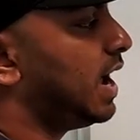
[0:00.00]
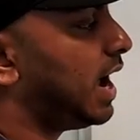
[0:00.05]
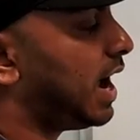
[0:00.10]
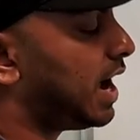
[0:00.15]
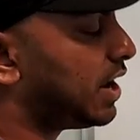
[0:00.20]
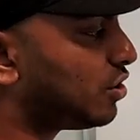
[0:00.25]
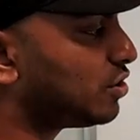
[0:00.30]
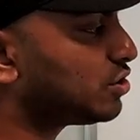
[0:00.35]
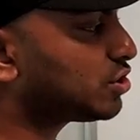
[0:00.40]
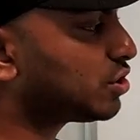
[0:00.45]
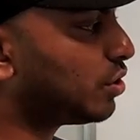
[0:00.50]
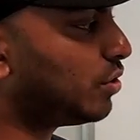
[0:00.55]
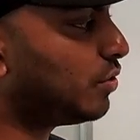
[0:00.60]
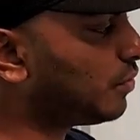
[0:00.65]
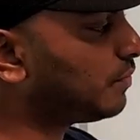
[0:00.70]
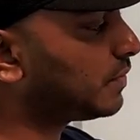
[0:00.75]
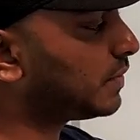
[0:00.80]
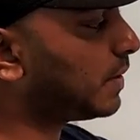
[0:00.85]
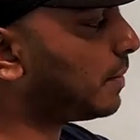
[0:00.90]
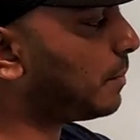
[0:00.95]
And
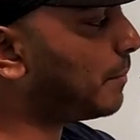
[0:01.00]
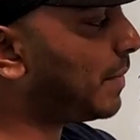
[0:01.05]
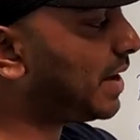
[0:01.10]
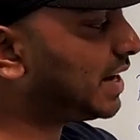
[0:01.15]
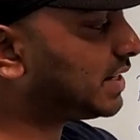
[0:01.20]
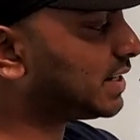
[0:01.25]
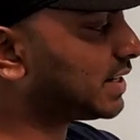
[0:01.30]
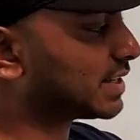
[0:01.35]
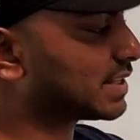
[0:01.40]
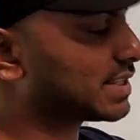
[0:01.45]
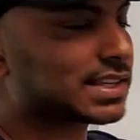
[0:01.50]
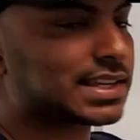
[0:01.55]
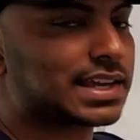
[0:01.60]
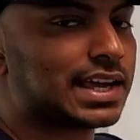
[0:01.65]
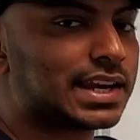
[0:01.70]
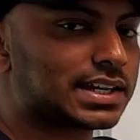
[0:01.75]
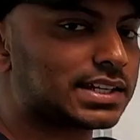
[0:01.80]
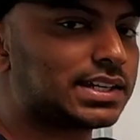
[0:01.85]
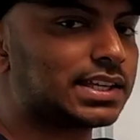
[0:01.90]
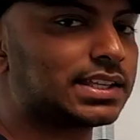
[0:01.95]
also metrics,
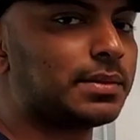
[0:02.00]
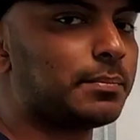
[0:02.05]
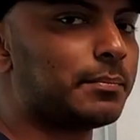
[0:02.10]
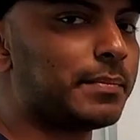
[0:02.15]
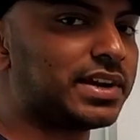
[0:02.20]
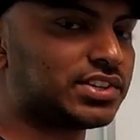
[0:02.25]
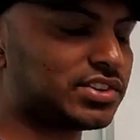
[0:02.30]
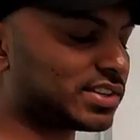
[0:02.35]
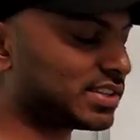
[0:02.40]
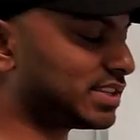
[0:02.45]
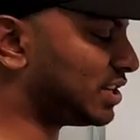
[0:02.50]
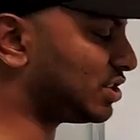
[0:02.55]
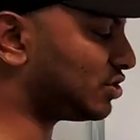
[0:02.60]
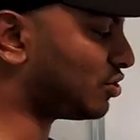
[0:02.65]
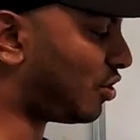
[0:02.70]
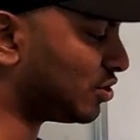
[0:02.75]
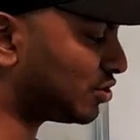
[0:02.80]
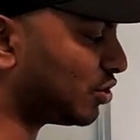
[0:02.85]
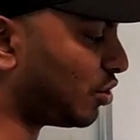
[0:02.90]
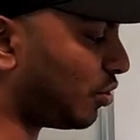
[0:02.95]
collecting the metrics is
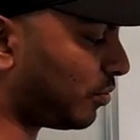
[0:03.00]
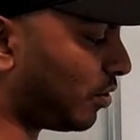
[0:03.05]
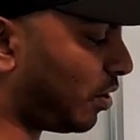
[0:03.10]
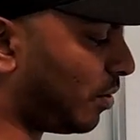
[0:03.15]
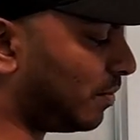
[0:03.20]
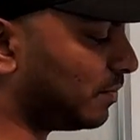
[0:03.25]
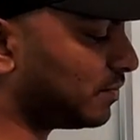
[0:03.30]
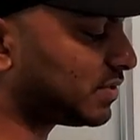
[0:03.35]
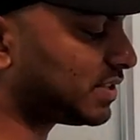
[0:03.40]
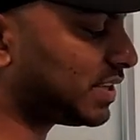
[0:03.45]
also a problem.